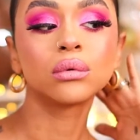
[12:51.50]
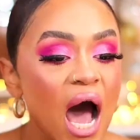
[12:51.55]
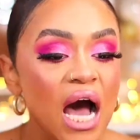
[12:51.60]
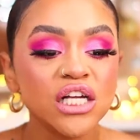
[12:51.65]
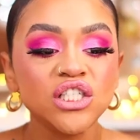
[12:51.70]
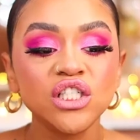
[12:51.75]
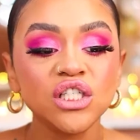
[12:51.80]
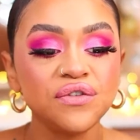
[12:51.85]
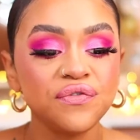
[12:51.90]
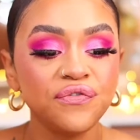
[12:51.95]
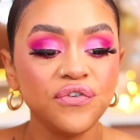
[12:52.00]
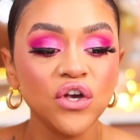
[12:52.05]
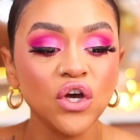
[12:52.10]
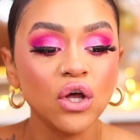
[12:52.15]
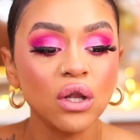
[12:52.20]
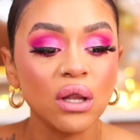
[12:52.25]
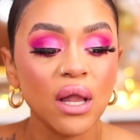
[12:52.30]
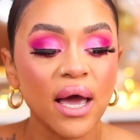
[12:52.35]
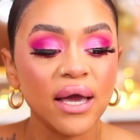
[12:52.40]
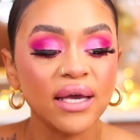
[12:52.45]
I just
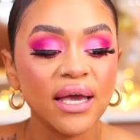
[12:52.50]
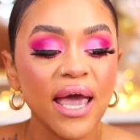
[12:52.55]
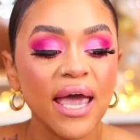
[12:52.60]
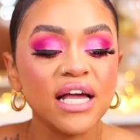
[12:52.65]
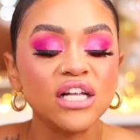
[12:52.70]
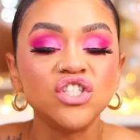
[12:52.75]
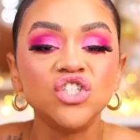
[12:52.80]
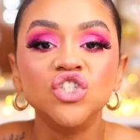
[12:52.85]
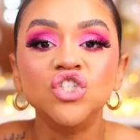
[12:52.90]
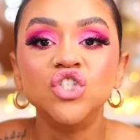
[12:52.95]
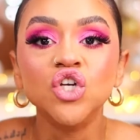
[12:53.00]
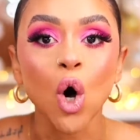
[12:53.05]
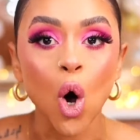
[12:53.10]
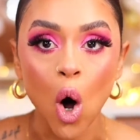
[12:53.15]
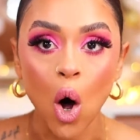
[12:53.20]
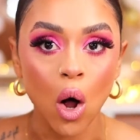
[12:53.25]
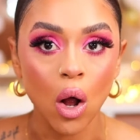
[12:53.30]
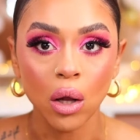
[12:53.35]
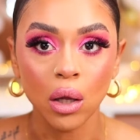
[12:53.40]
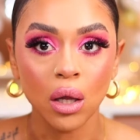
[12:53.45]
feel like a
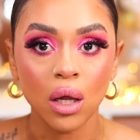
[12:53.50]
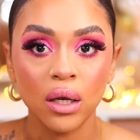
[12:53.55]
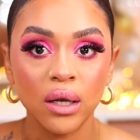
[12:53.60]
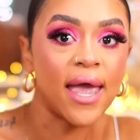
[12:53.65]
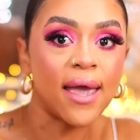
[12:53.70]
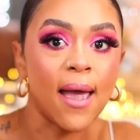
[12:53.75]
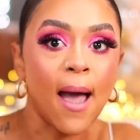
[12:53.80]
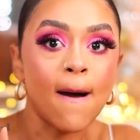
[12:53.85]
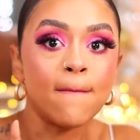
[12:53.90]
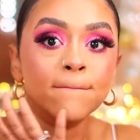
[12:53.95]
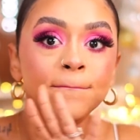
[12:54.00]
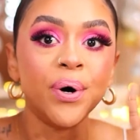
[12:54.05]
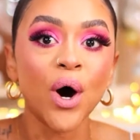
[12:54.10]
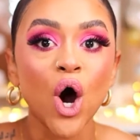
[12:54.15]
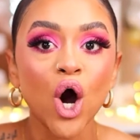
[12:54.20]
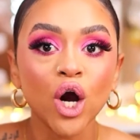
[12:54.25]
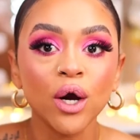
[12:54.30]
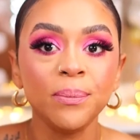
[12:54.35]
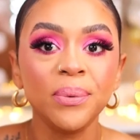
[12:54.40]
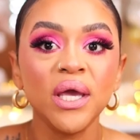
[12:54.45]
doll, a
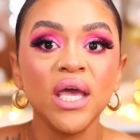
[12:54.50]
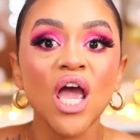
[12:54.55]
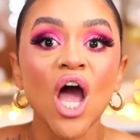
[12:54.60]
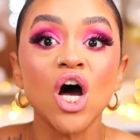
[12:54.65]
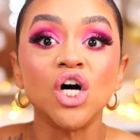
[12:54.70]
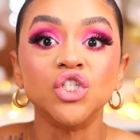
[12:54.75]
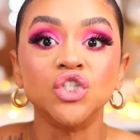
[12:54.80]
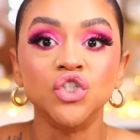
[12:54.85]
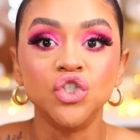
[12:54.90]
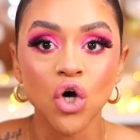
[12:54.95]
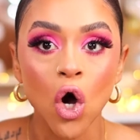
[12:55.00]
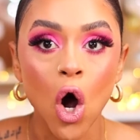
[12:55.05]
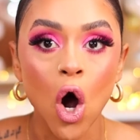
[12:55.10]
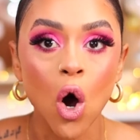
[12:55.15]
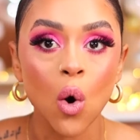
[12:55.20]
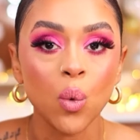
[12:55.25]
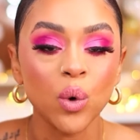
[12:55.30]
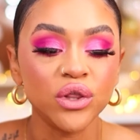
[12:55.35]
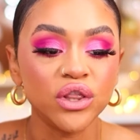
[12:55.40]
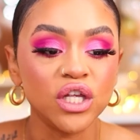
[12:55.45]
Barbie
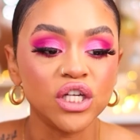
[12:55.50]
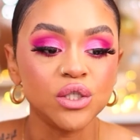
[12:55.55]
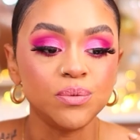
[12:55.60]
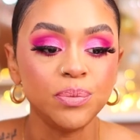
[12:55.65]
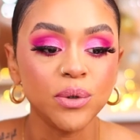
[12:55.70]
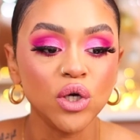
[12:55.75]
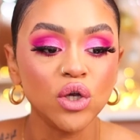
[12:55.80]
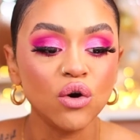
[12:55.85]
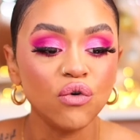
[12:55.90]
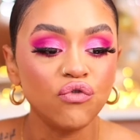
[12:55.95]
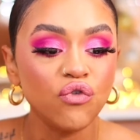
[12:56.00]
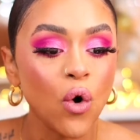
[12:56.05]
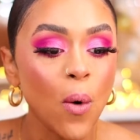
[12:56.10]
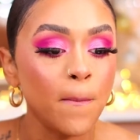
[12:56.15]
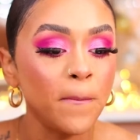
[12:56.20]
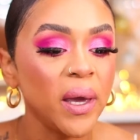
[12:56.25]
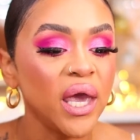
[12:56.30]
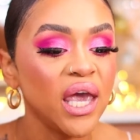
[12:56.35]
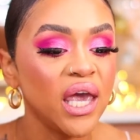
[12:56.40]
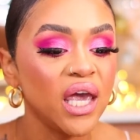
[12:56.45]
doll with this beautiful
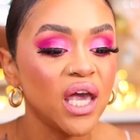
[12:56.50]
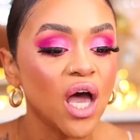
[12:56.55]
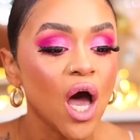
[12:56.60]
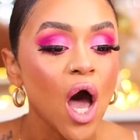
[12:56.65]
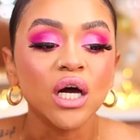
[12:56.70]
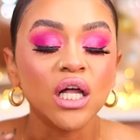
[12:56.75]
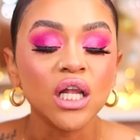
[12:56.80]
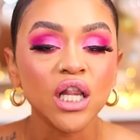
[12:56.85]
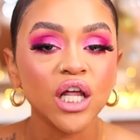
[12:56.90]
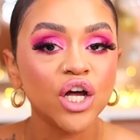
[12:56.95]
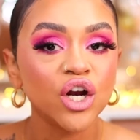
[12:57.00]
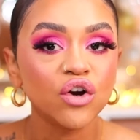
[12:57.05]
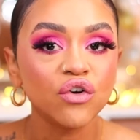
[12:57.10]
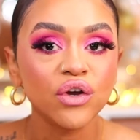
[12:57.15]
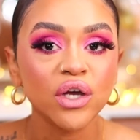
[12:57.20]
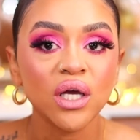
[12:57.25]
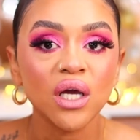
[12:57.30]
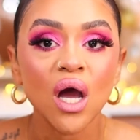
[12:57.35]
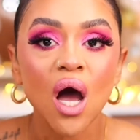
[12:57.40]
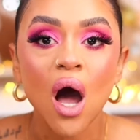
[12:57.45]
pink
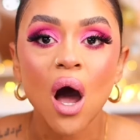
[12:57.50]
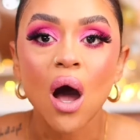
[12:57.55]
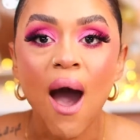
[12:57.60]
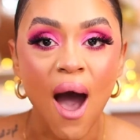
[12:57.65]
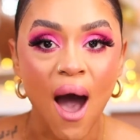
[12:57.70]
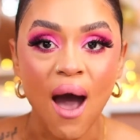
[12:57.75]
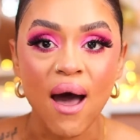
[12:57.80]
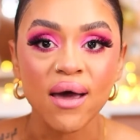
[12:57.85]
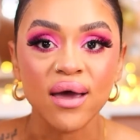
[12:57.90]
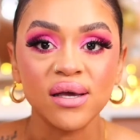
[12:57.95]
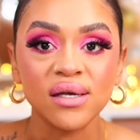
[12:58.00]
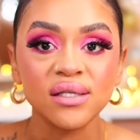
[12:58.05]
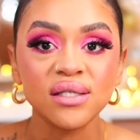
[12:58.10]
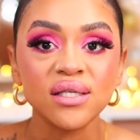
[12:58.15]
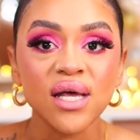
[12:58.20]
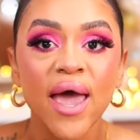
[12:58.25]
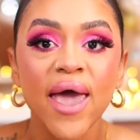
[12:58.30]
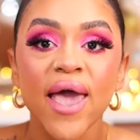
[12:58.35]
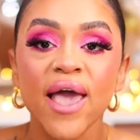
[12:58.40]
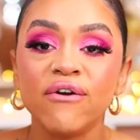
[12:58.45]
glittery
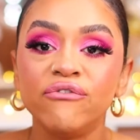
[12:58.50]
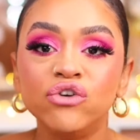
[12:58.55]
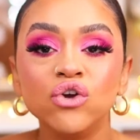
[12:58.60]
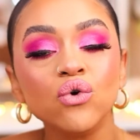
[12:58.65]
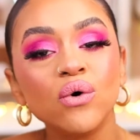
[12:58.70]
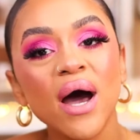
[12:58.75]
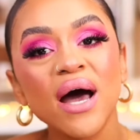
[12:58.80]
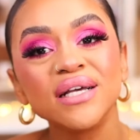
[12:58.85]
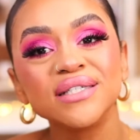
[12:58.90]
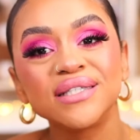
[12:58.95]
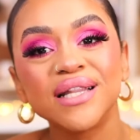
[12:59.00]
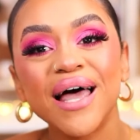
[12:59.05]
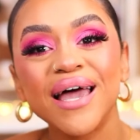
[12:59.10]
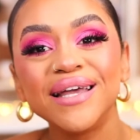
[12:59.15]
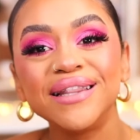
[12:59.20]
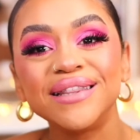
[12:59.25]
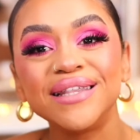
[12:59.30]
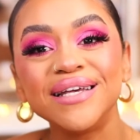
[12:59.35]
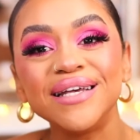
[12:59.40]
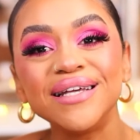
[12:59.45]
eyes. If you guys
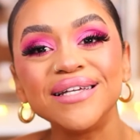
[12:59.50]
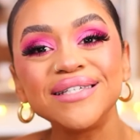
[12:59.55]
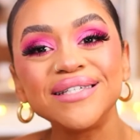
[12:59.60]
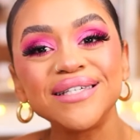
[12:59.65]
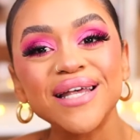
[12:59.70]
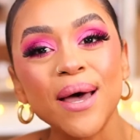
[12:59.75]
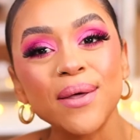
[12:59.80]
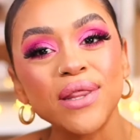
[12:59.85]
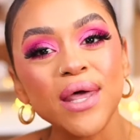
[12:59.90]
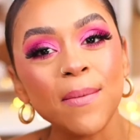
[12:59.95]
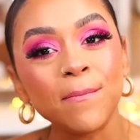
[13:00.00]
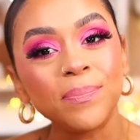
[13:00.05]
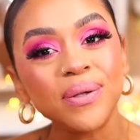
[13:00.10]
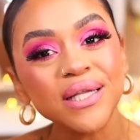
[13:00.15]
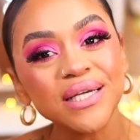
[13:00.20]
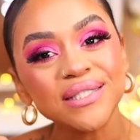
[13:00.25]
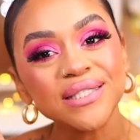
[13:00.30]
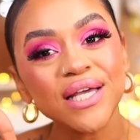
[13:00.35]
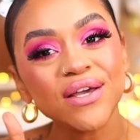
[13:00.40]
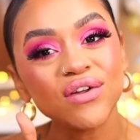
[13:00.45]
like this, then
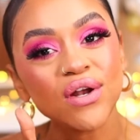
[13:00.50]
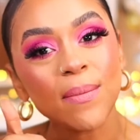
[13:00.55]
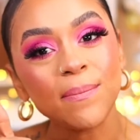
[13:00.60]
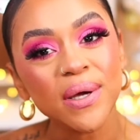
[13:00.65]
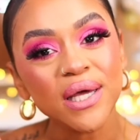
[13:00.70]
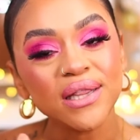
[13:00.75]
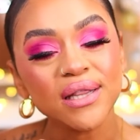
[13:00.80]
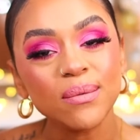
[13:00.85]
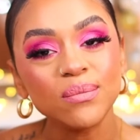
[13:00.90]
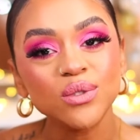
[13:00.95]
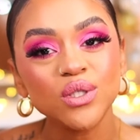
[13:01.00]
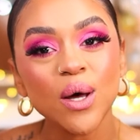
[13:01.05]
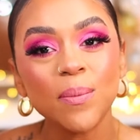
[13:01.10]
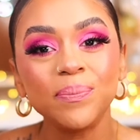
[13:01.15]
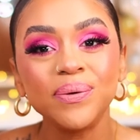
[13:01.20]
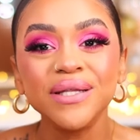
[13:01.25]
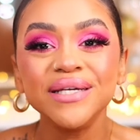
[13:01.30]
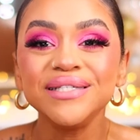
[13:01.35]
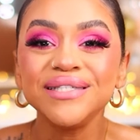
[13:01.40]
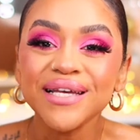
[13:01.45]
please give it a big thumbs
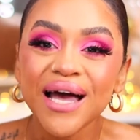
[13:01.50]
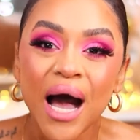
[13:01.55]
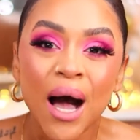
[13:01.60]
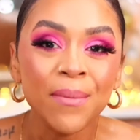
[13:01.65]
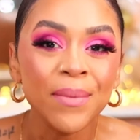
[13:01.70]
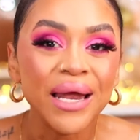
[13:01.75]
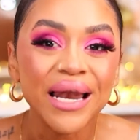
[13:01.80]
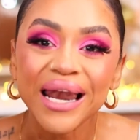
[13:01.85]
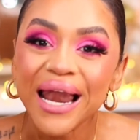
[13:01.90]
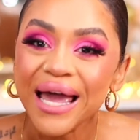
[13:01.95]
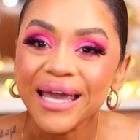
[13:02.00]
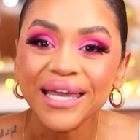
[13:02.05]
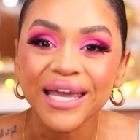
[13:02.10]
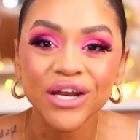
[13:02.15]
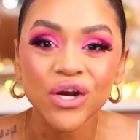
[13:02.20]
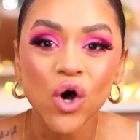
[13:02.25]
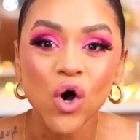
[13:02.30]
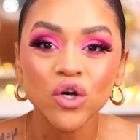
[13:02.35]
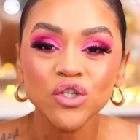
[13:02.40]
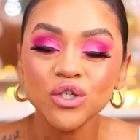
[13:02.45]
up. Please comment, like,
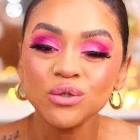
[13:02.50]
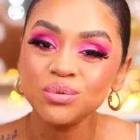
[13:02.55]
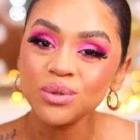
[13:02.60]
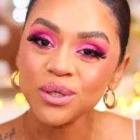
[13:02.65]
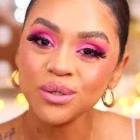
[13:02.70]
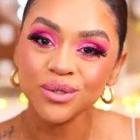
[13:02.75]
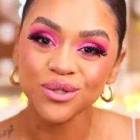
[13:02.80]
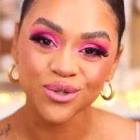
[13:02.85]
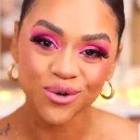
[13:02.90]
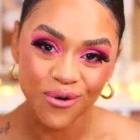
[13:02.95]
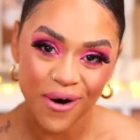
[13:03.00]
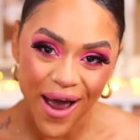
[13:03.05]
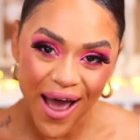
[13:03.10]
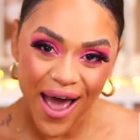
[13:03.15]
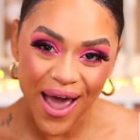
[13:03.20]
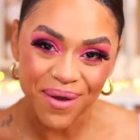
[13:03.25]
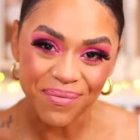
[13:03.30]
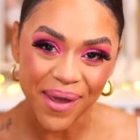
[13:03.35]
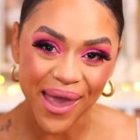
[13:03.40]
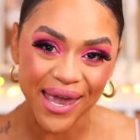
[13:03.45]
and also
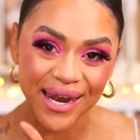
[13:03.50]
subscribe.